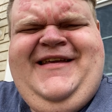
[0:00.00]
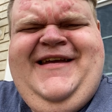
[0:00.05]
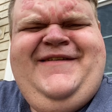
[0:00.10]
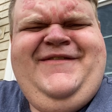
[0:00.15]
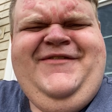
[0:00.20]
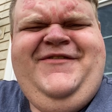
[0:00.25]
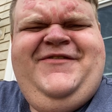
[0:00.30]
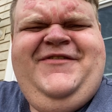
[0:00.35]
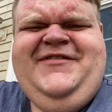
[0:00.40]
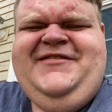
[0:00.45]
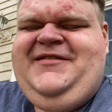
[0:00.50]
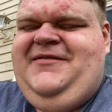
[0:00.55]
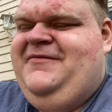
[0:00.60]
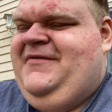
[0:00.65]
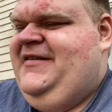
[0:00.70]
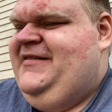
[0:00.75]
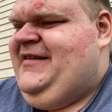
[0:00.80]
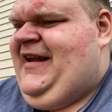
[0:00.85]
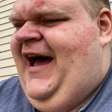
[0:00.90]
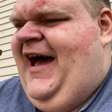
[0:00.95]
David for some
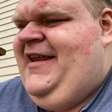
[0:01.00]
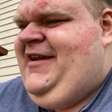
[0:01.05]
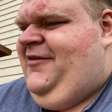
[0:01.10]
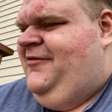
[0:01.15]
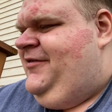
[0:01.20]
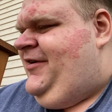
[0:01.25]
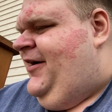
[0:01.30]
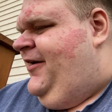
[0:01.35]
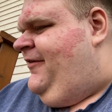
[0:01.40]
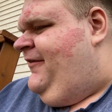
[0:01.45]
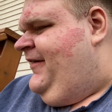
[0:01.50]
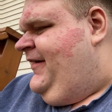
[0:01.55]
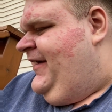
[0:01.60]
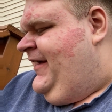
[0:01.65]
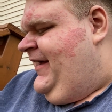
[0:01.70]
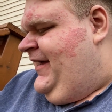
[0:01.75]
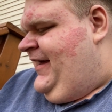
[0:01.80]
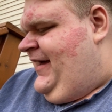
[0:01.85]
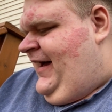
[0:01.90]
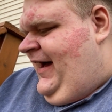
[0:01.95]
reason. I don't know.
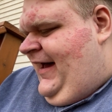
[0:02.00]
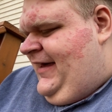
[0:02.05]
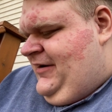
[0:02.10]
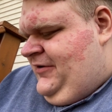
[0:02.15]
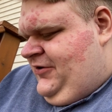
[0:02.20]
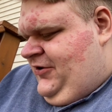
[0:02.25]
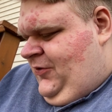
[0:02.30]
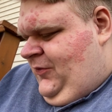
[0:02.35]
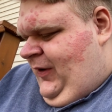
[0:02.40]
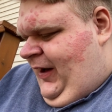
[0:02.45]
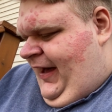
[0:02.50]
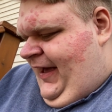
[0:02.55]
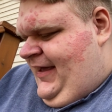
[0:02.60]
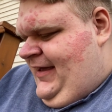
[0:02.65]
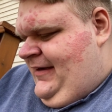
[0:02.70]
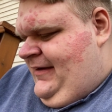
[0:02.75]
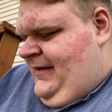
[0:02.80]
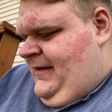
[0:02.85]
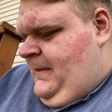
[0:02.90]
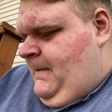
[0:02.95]
I don't know why.
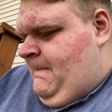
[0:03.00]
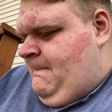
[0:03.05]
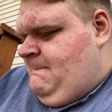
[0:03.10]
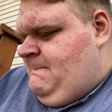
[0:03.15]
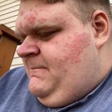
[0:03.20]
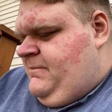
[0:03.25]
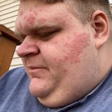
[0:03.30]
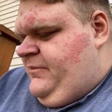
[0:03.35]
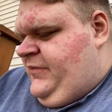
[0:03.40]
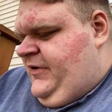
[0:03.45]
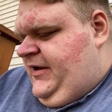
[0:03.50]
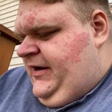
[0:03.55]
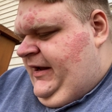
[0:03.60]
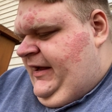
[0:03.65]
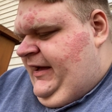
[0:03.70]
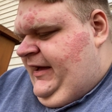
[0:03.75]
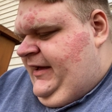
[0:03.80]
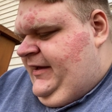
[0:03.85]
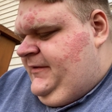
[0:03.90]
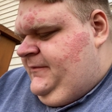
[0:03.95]
But
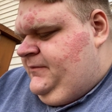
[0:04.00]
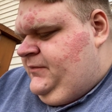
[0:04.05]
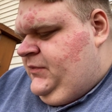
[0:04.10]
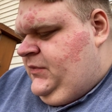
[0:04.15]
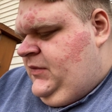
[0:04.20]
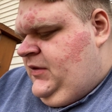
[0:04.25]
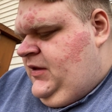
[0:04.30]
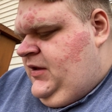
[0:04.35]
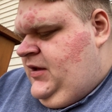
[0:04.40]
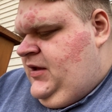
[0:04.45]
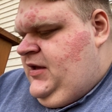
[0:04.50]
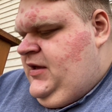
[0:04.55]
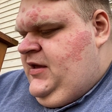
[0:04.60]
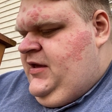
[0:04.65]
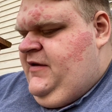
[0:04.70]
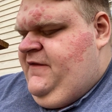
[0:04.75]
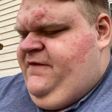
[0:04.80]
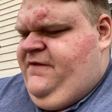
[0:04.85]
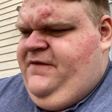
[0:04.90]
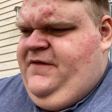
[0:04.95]
uh
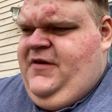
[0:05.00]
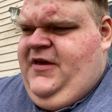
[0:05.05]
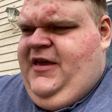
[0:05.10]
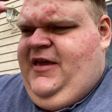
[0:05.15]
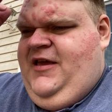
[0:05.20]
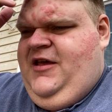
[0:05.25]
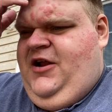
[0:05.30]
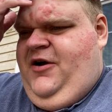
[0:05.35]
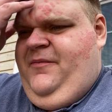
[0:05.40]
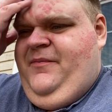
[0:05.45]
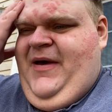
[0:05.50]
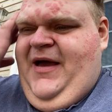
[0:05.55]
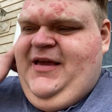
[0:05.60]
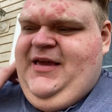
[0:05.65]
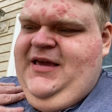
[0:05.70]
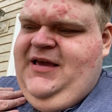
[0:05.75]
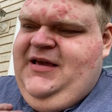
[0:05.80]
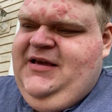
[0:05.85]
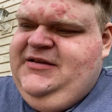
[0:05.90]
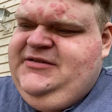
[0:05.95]
you you know
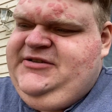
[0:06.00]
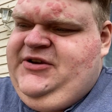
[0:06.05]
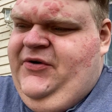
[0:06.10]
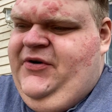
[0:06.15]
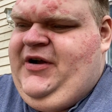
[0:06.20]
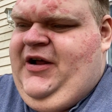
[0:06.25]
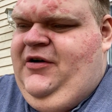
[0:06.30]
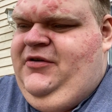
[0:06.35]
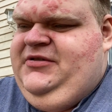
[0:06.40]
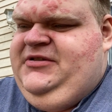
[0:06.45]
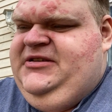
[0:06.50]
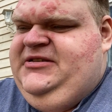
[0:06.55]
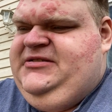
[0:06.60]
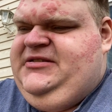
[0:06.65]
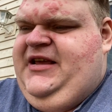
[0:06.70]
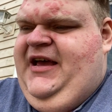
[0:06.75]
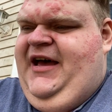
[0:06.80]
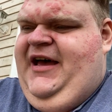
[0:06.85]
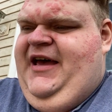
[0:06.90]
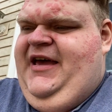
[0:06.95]
Becky's going out with
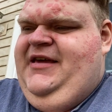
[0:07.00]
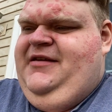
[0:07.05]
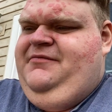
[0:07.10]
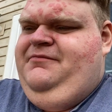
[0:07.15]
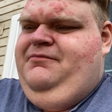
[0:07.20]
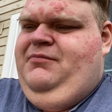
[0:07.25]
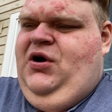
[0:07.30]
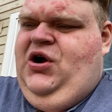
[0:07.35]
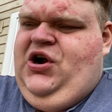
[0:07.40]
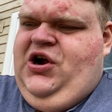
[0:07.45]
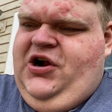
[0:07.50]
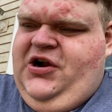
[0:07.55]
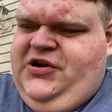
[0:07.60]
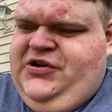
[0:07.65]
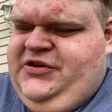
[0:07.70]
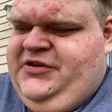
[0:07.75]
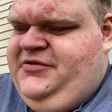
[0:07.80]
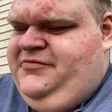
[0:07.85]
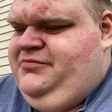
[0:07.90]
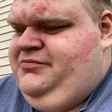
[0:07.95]
this guy
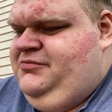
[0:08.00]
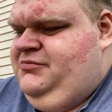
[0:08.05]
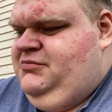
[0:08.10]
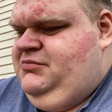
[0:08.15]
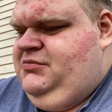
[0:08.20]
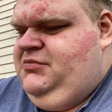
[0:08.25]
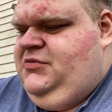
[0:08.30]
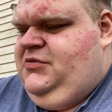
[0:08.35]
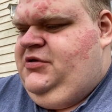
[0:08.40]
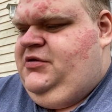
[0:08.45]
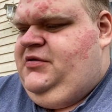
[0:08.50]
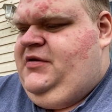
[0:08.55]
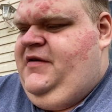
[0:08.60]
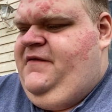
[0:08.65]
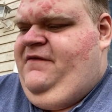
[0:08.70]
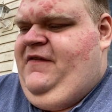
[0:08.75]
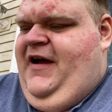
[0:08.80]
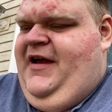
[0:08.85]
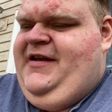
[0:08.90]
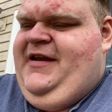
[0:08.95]
Mark and they
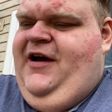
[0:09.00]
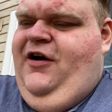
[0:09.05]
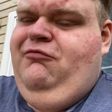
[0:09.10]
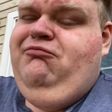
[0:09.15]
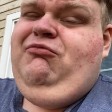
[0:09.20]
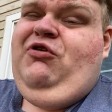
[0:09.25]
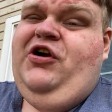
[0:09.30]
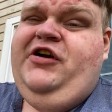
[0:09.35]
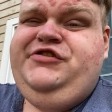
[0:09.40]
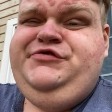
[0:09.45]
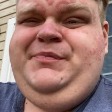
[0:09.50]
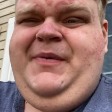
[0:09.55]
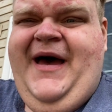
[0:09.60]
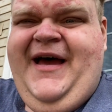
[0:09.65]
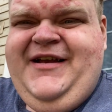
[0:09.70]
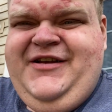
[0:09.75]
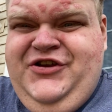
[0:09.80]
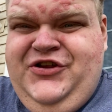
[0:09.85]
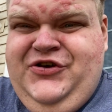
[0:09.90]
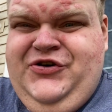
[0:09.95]
find out Mark's
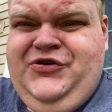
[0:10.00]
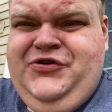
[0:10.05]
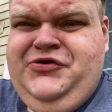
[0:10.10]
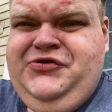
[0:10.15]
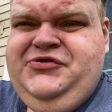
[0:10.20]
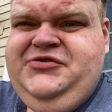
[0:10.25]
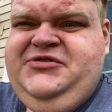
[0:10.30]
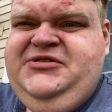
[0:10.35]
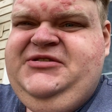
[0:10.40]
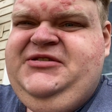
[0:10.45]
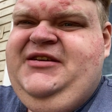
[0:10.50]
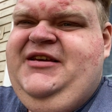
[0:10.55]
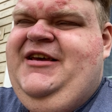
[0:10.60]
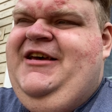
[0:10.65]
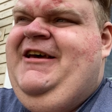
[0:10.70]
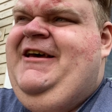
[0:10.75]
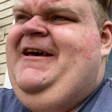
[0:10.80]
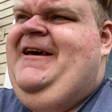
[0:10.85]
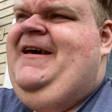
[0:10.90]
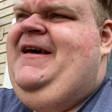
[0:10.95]
bad news.
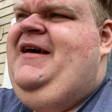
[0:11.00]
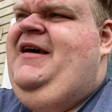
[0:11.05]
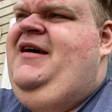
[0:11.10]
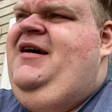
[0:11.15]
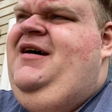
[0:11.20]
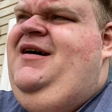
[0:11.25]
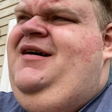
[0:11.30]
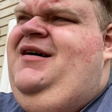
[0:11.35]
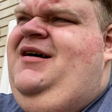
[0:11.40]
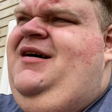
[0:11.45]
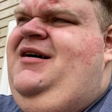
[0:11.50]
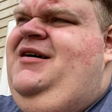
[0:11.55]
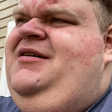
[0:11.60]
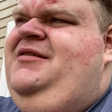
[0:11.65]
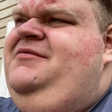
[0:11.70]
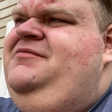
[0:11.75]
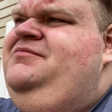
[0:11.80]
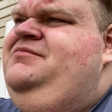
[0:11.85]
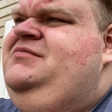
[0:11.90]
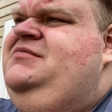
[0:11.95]

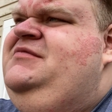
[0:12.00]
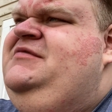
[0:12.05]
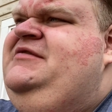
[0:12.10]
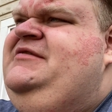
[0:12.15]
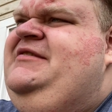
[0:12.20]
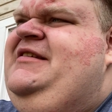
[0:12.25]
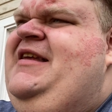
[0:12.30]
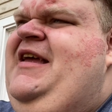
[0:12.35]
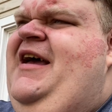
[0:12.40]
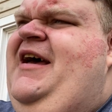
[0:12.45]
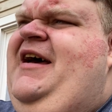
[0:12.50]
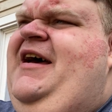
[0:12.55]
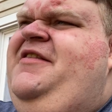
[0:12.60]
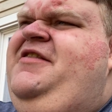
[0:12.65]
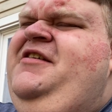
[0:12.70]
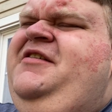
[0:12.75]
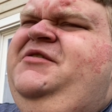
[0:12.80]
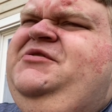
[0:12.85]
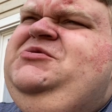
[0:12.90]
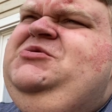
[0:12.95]
Uh yeah, I
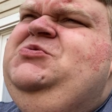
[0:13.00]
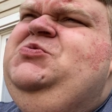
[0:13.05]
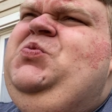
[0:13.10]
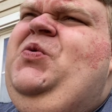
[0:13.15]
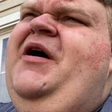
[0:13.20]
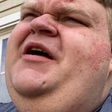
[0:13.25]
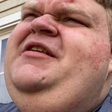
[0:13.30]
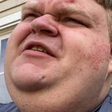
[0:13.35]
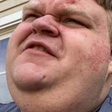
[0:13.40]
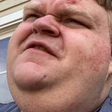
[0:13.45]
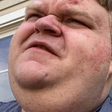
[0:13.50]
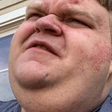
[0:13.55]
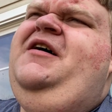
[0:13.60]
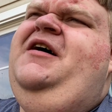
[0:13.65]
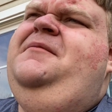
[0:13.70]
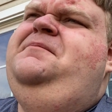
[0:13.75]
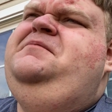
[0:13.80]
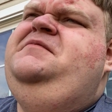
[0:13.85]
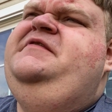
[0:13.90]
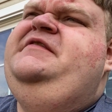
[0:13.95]
think this is when you,
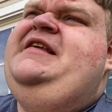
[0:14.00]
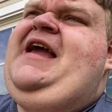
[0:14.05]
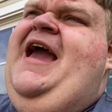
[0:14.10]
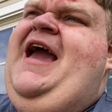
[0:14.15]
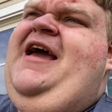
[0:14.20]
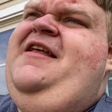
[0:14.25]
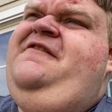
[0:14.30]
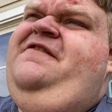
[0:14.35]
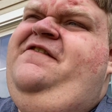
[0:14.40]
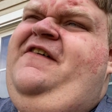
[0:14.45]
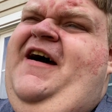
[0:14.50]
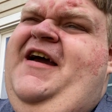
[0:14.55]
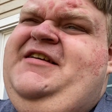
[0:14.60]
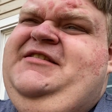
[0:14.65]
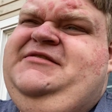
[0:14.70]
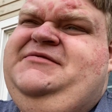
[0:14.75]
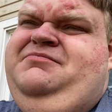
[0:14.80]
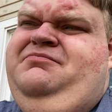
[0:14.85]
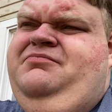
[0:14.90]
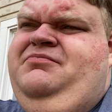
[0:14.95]
um Dan
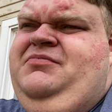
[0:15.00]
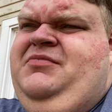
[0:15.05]
finds